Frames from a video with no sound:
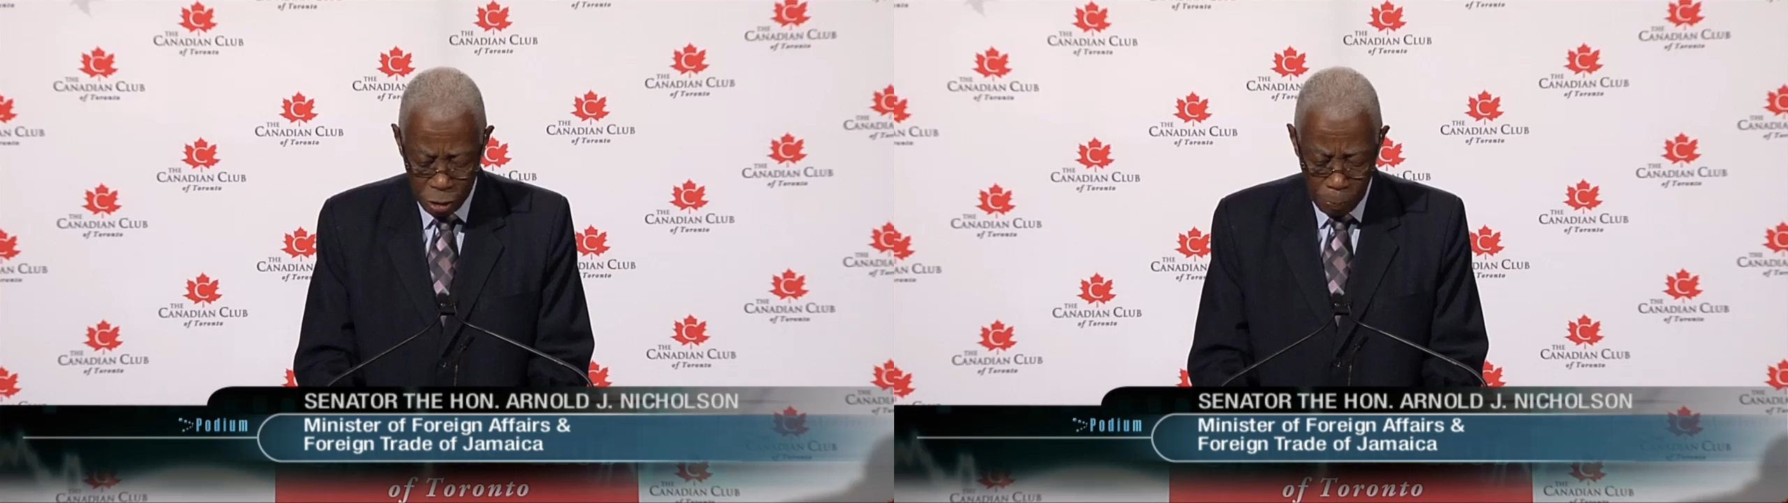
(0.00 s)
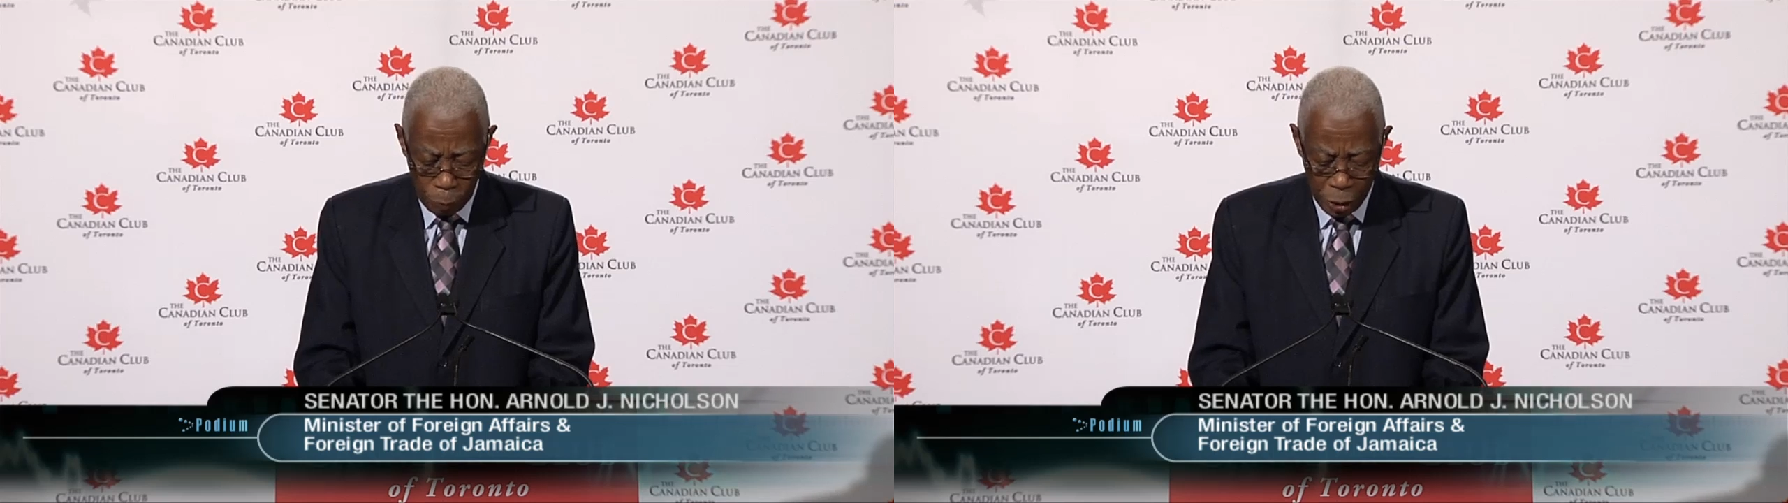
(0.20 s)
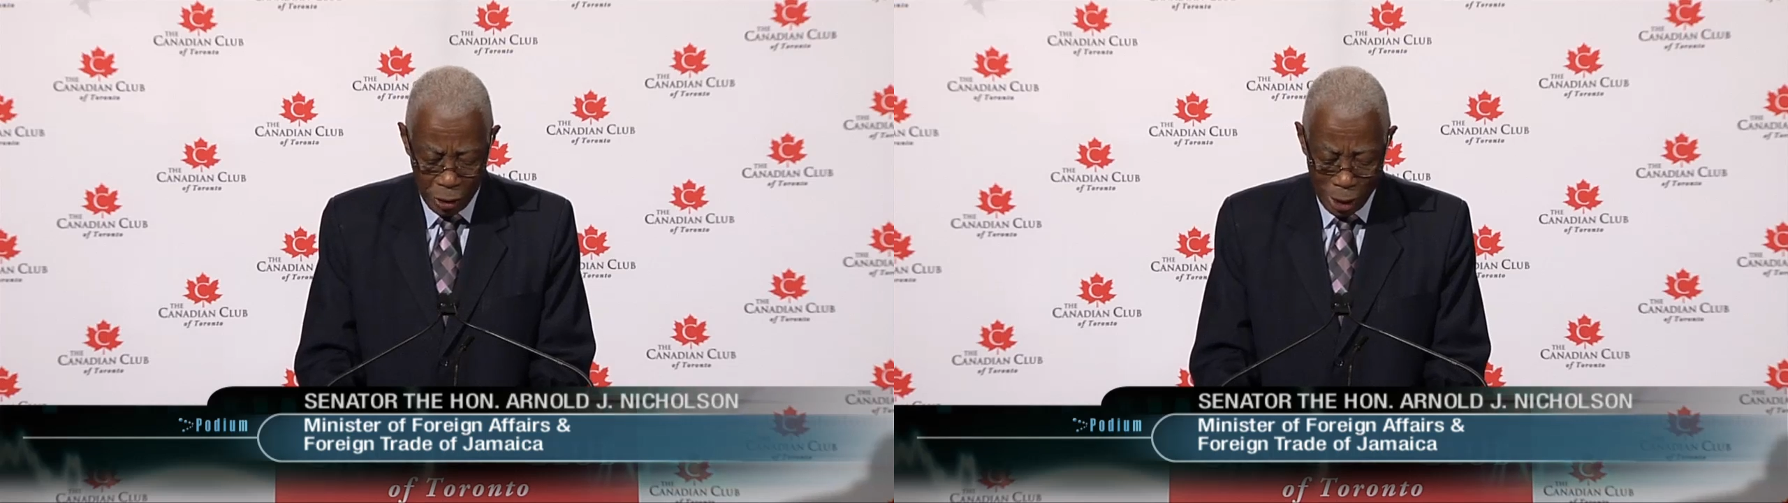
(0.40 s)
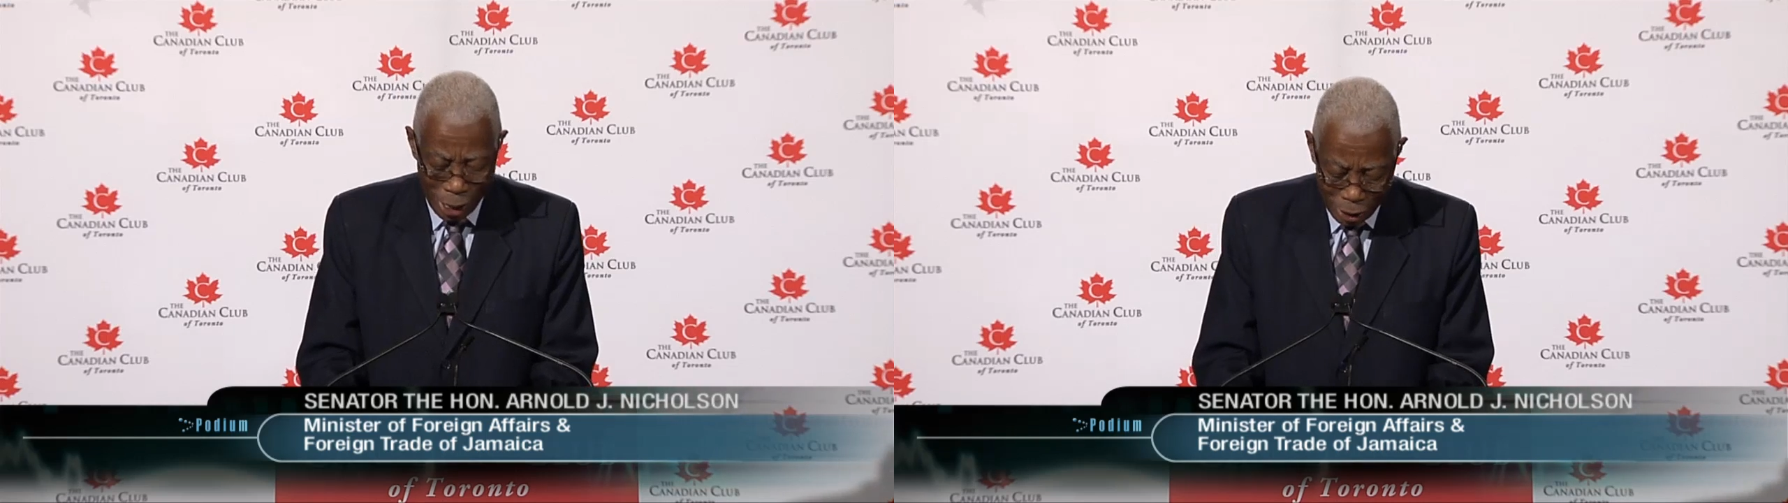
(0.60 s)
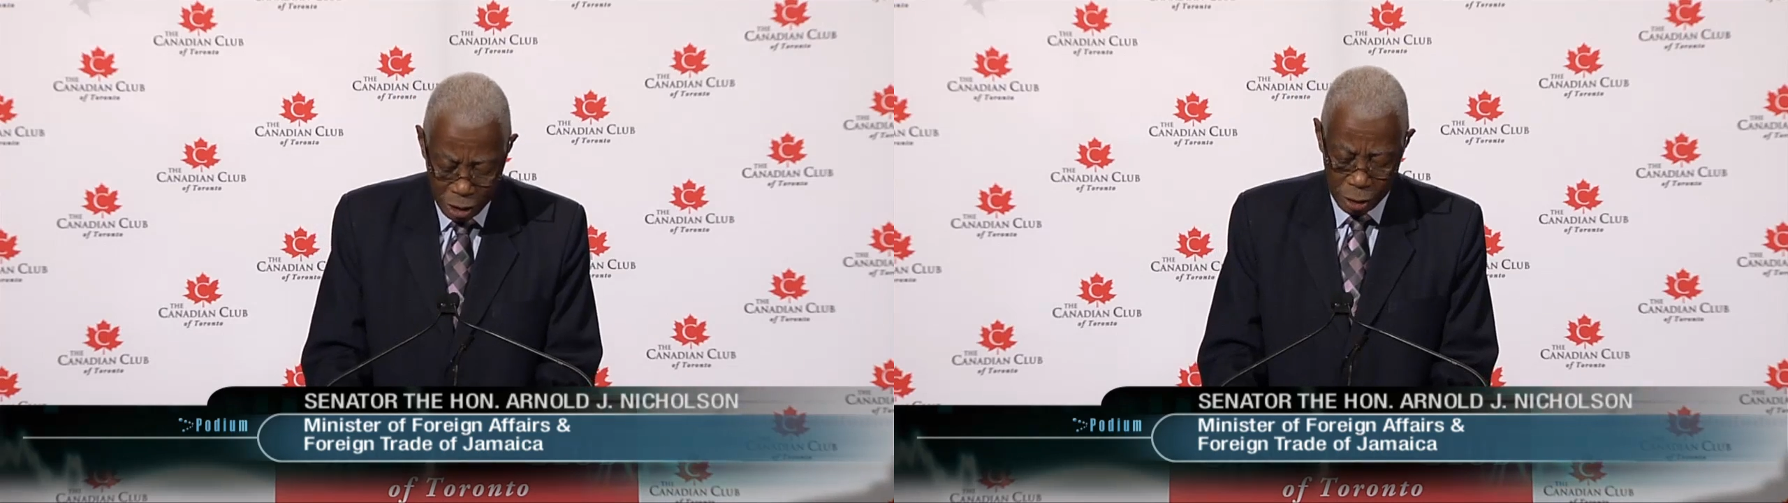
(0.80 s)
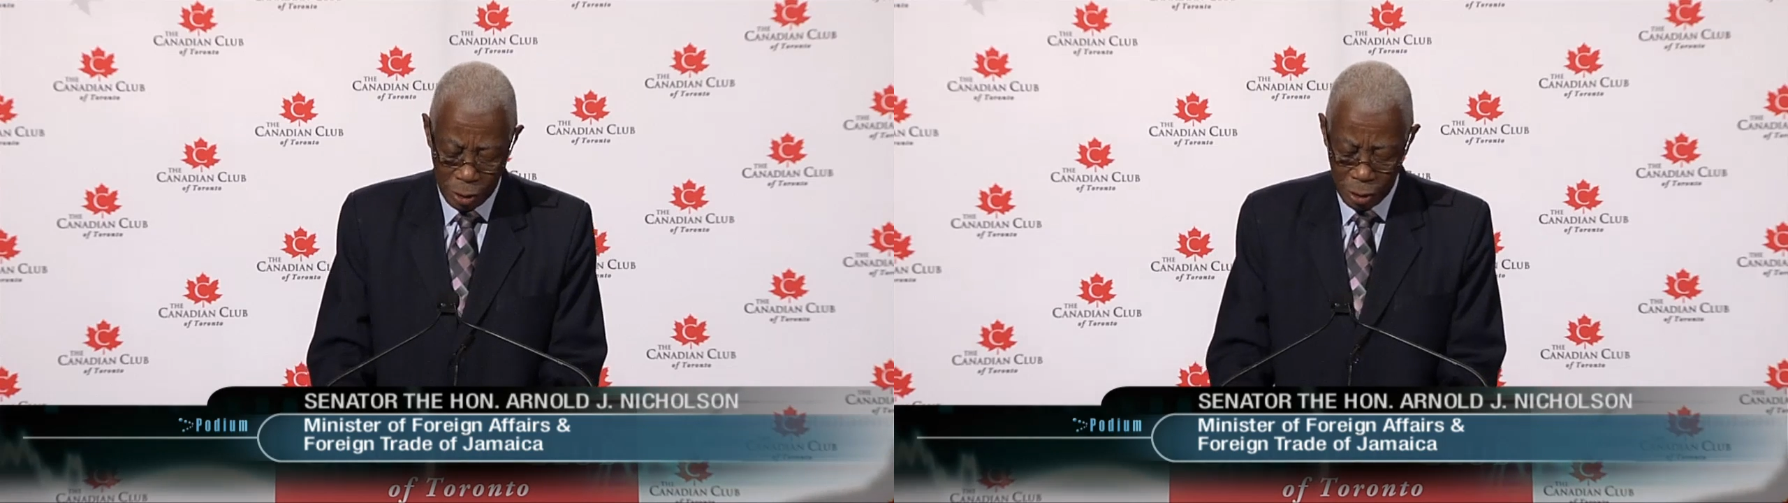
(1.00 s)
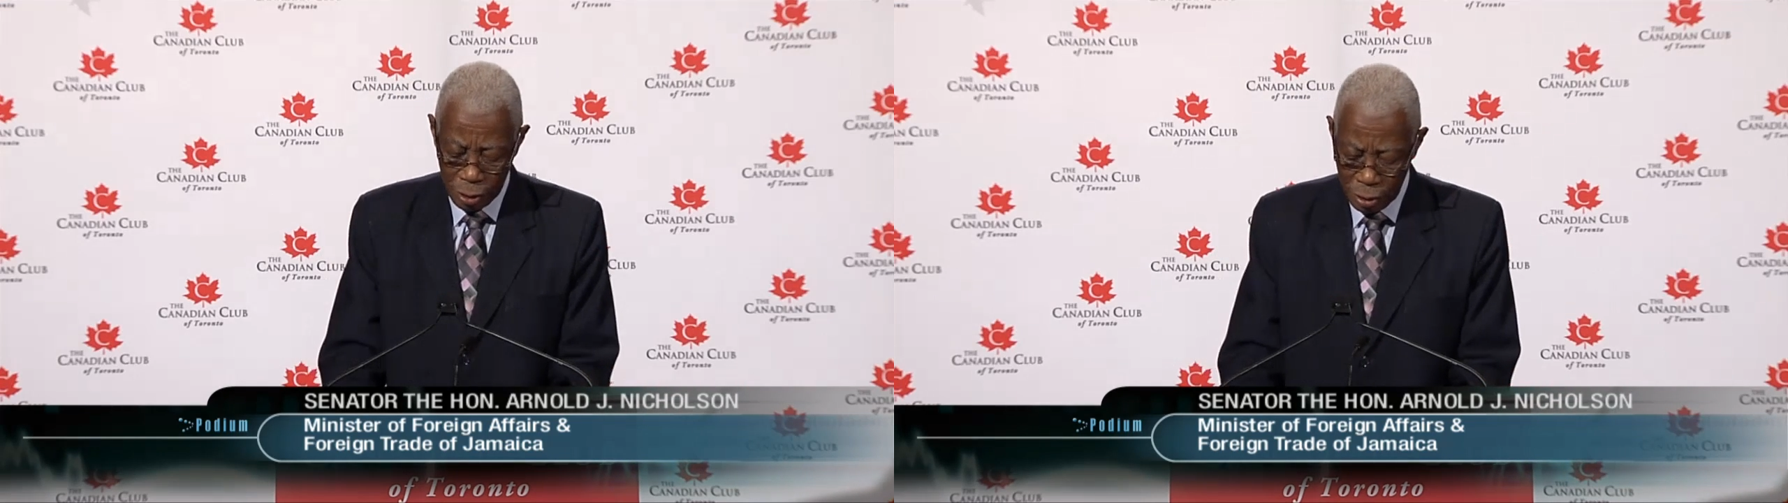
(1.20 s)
up with action,